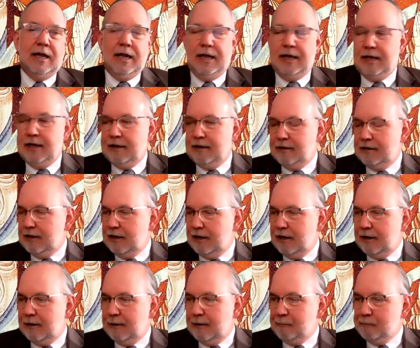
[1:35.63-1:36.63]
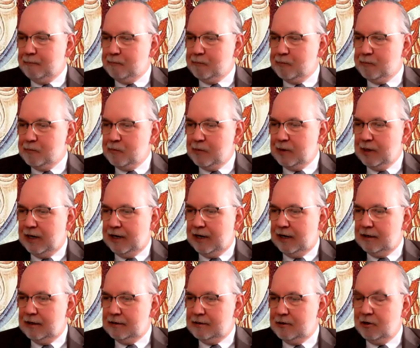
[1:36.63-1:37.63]

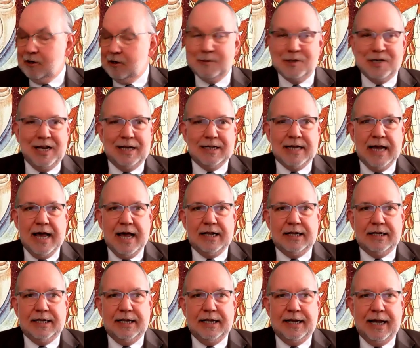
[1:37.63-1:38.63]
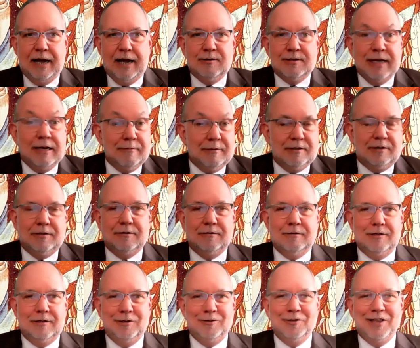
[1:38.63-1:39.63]
And circumstance had it that I was able
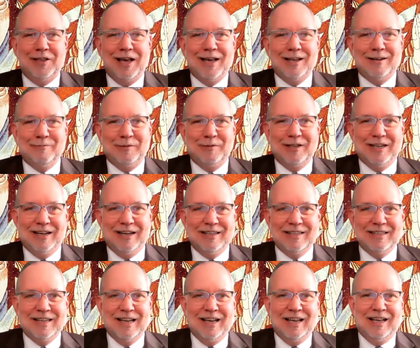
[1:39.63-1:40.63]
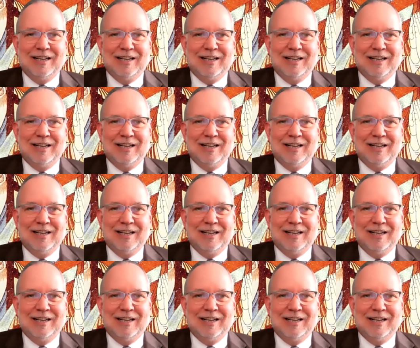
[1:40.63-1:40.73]
to do that because